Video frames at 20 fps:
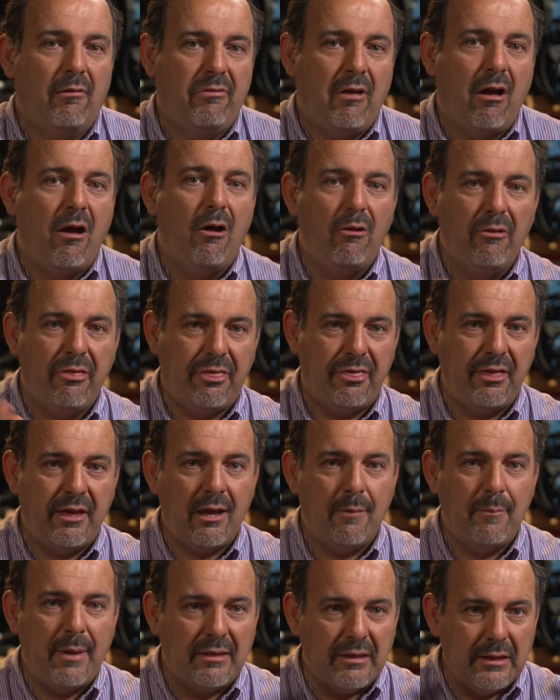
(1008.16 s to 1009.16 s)
whole
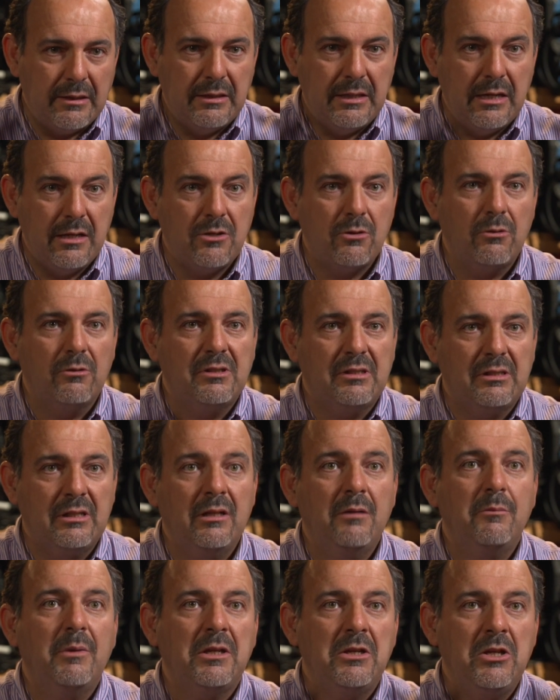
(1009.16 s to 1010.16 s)
thing about the Digital
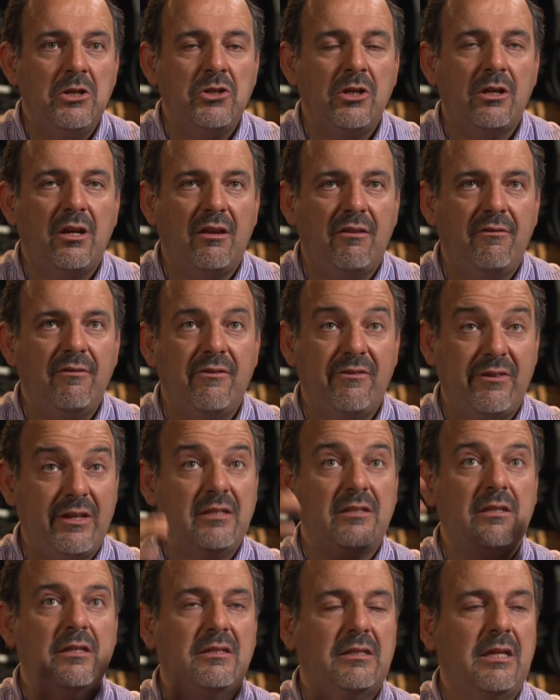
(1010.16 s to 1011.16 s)
Cinema Initiative
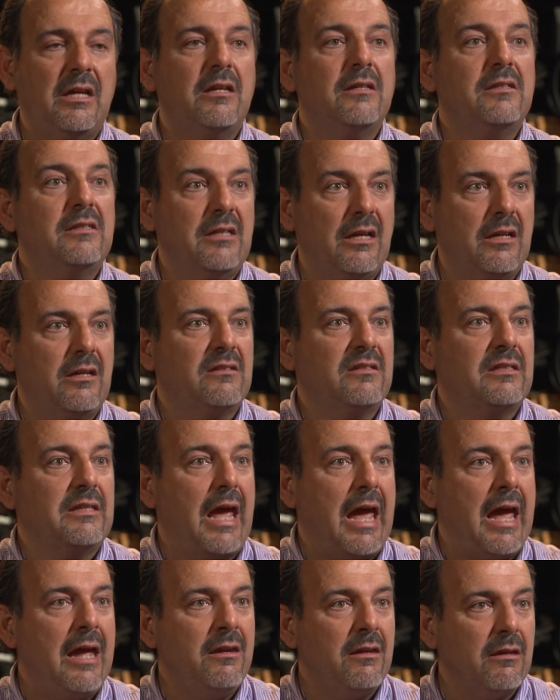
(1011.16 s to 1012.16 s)
is to set a set of
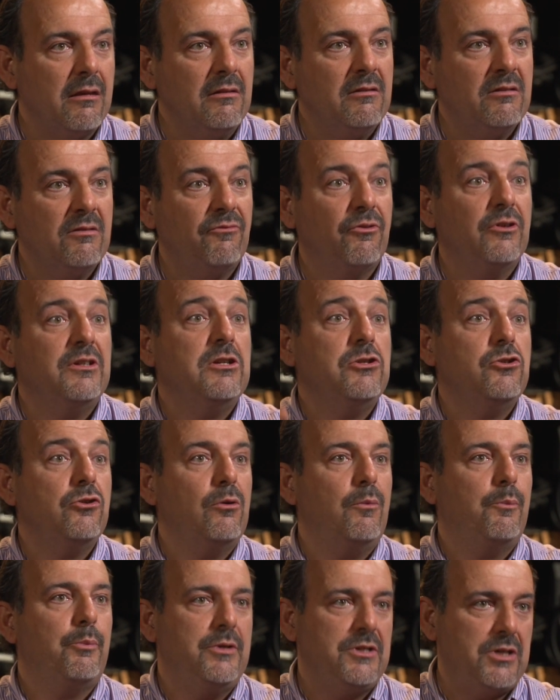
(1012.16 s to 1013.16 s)
standards for
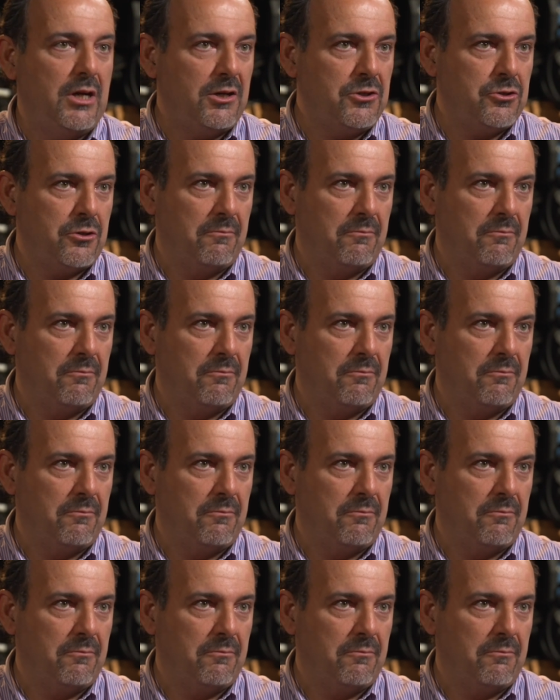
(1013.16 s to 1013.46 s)
digital projection.